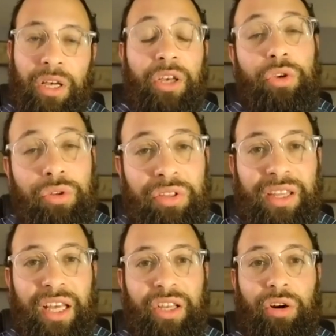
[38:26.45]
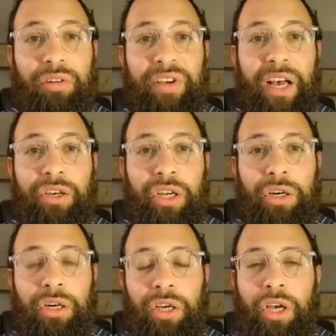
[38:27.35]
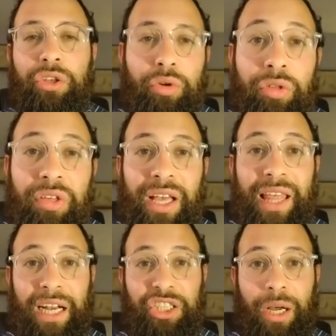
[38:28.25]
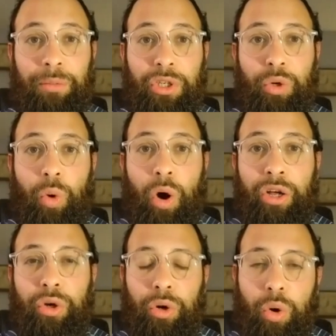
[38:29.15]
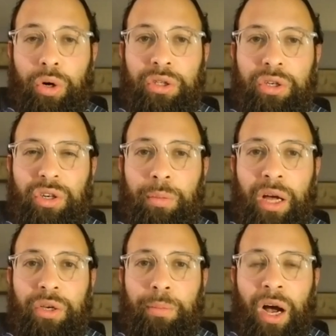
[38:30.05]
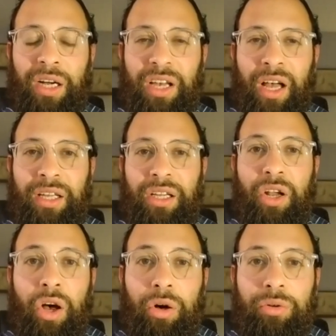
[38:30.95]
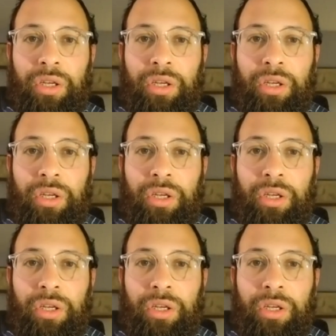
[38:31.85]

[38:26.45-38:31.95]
You think that you're a failure. You think that Hashem doesn't want you according to your mind's eye. No.